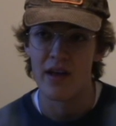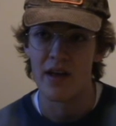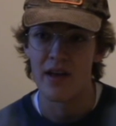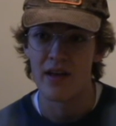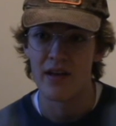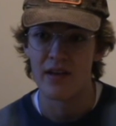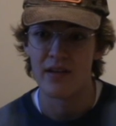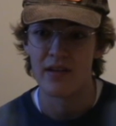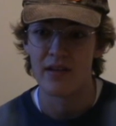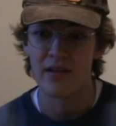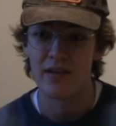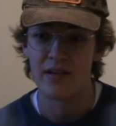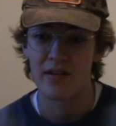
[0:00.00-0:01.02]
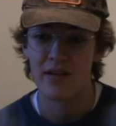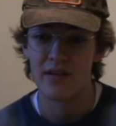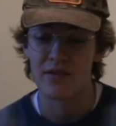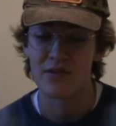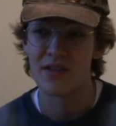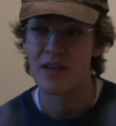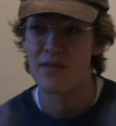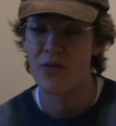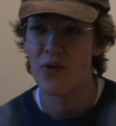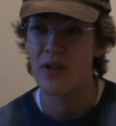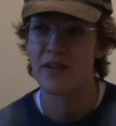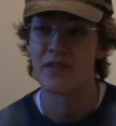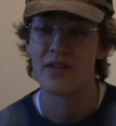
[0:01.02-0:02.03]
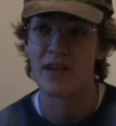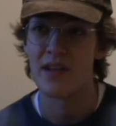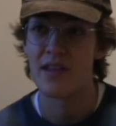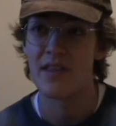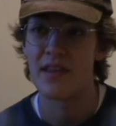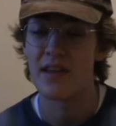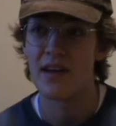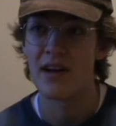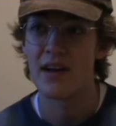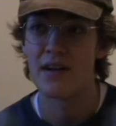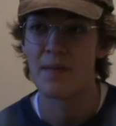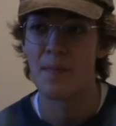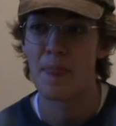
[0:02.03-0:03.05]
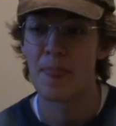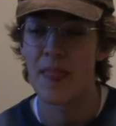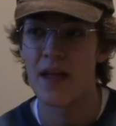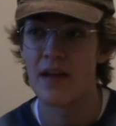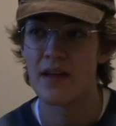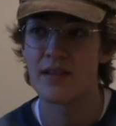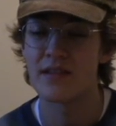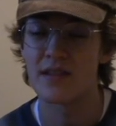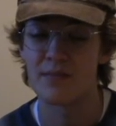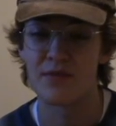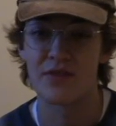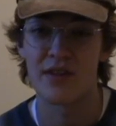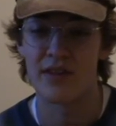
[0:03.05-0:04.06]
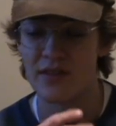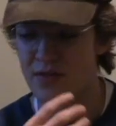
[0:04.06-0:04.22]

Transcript: And there's tinfoil underneath the substrate